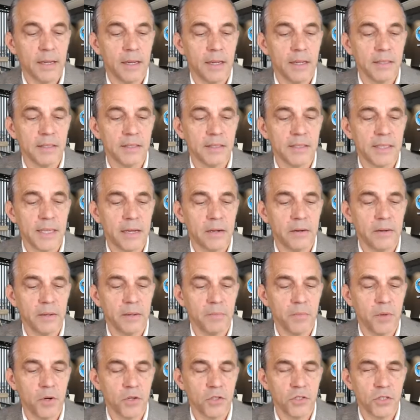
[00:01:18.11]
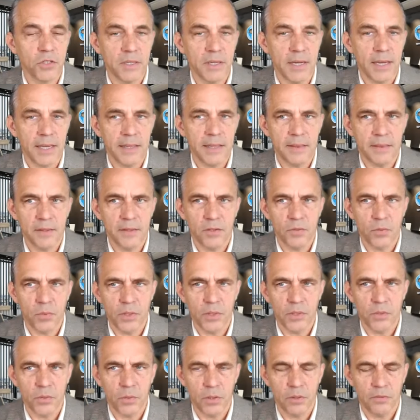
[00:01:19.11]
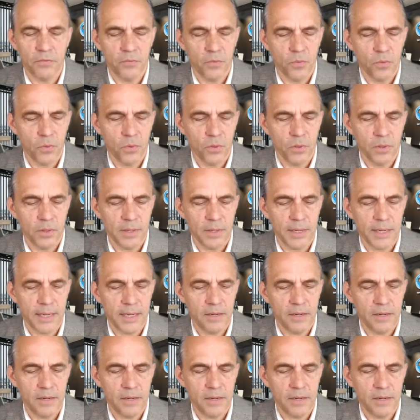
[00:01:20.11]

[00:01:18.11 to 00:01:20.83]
on Saturday, March 9th, 2024.